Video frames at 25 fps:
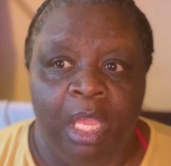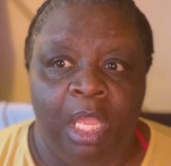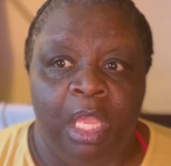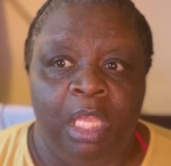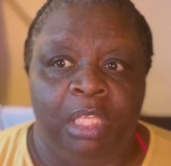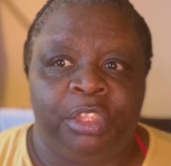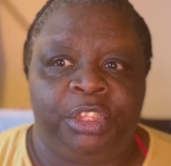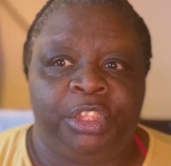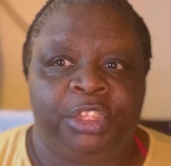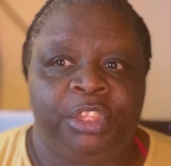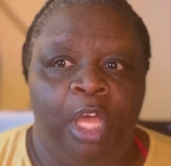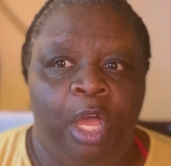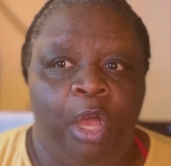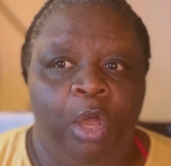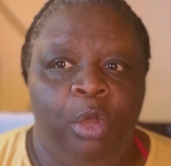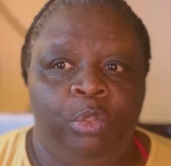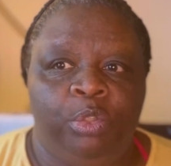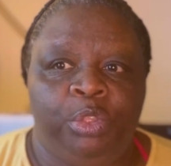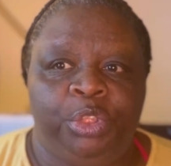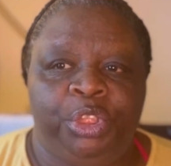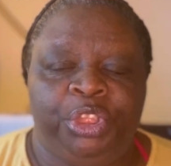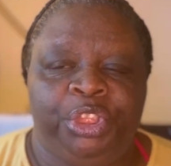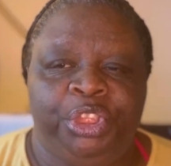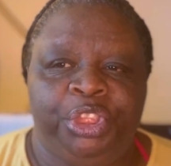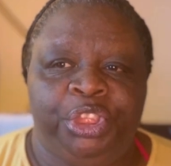
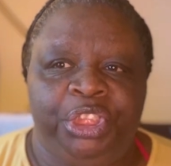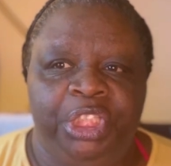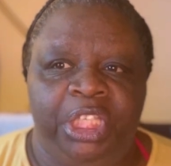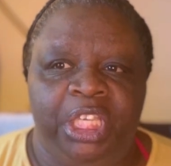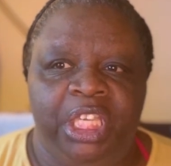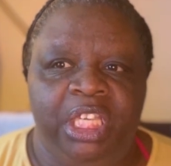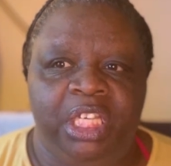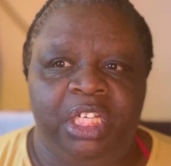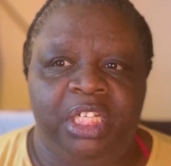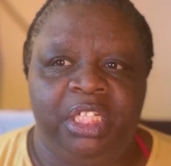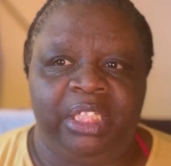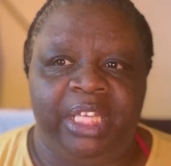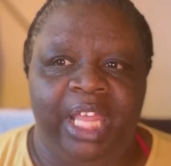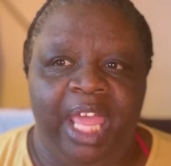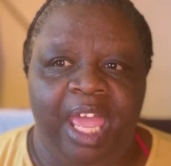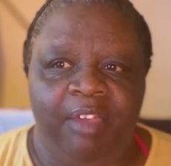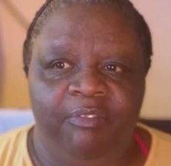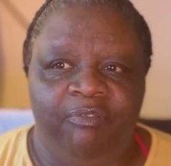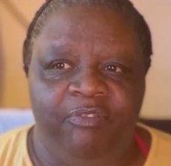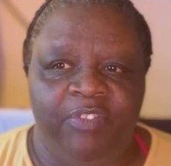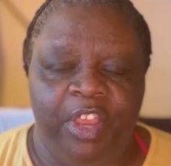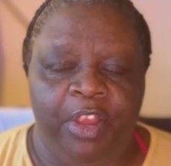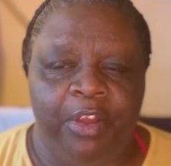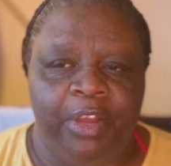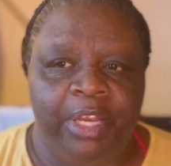So she could
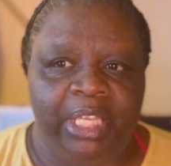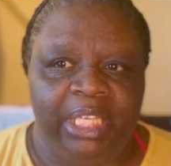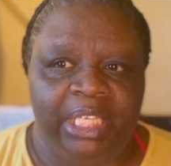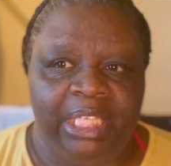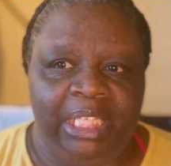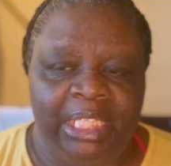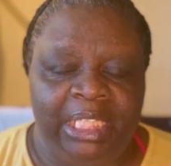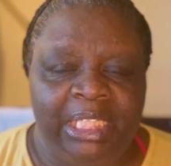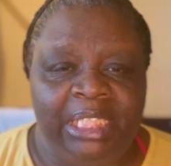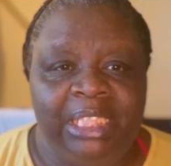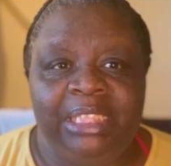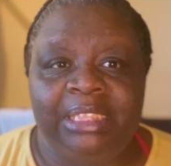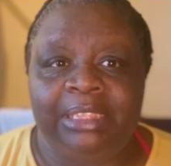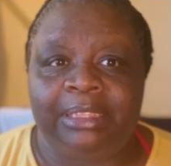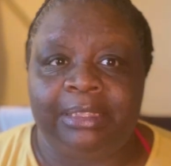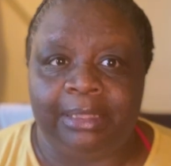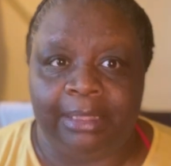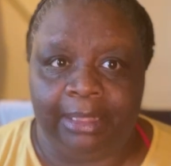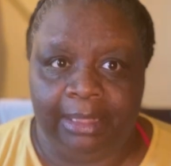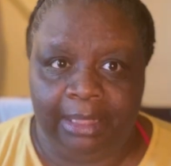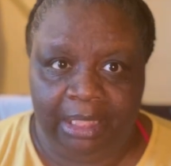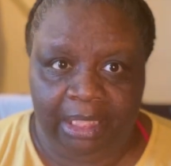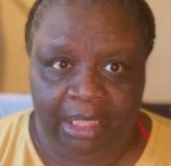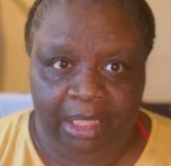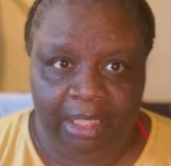have very
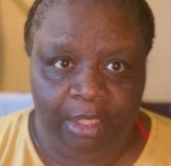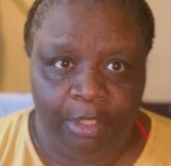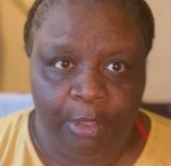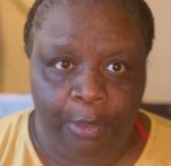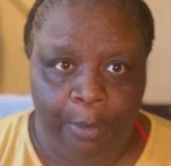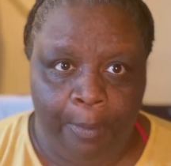easily